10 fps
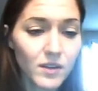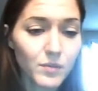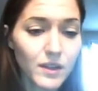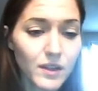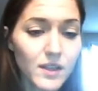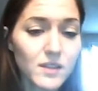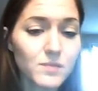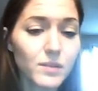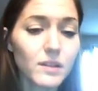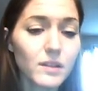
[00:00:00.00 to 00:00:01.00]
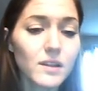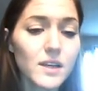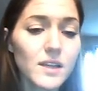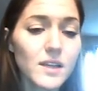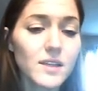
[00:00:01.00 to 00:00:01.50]
"Please,
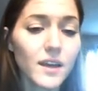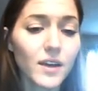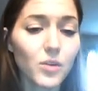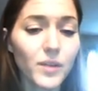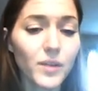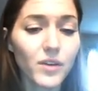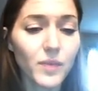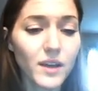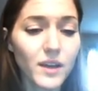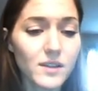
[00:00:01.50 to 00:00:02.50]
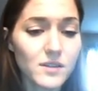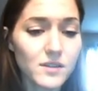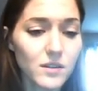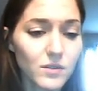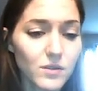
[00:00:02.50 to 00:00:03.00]
please, can I go play with my
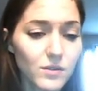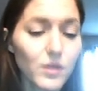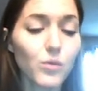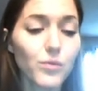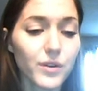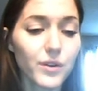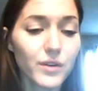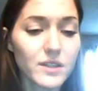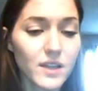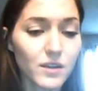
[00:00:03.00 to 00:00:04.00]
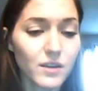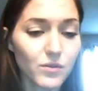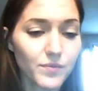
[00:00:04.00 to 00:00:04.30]
cousins?" "No, they're going to take you."